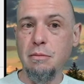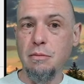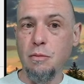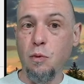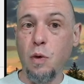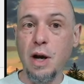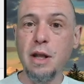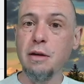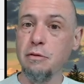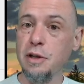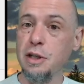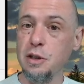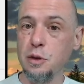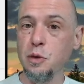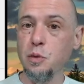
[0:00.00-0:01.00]
one of the
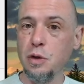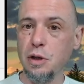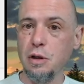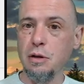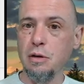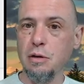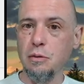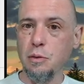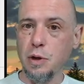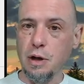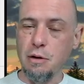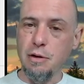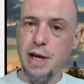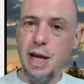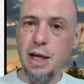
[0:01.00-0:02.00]
reasons we're we're
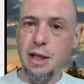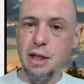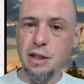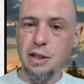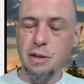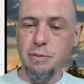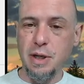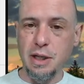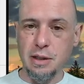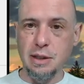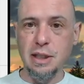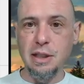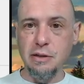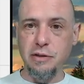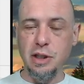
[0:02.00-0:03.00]
creating this, is because
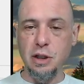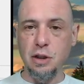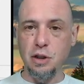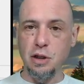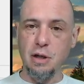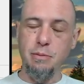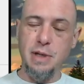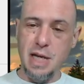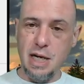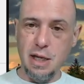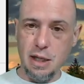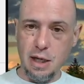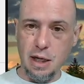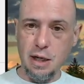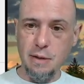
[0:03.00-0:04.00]
list of integer could be
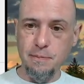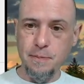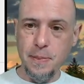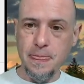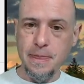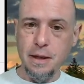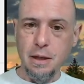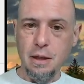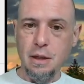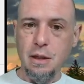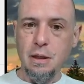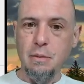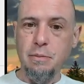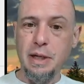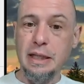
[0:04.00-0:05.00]
anything,
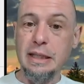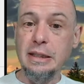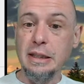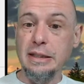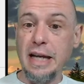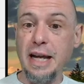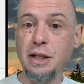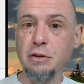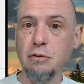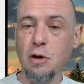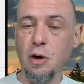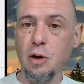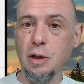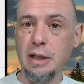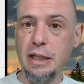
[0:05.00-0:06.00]
but at least the dice
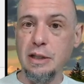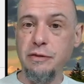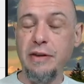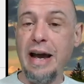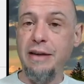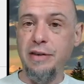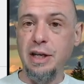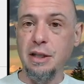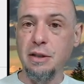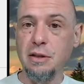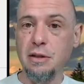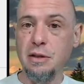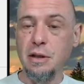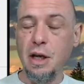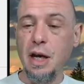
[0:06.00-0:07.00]
roll is five
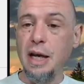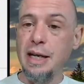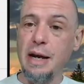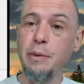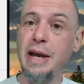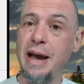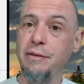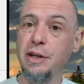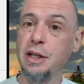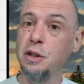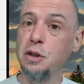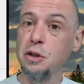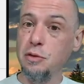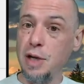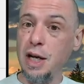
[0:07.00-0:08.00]
ints. Now we haven't
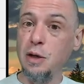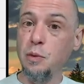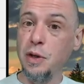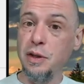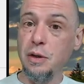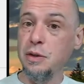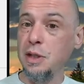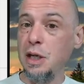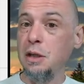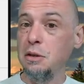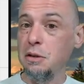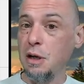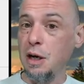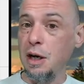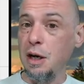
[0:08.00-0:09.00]
constrained what those ints
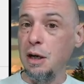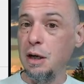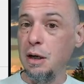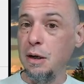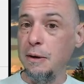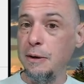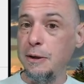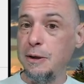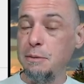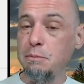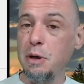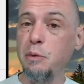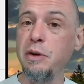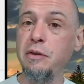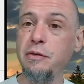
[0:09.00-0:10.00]
are,
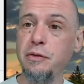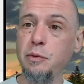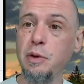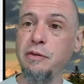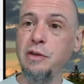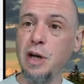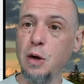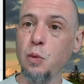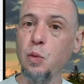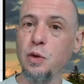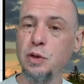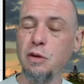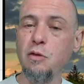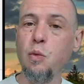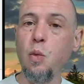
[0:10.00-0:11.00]
but we've we've done
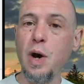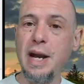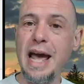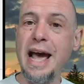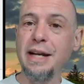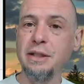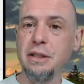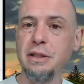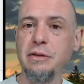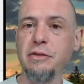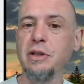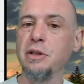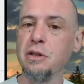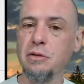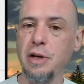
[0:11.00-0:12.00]
sort of one axis of
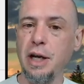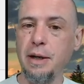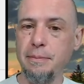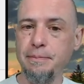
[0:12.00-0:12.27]
constraint.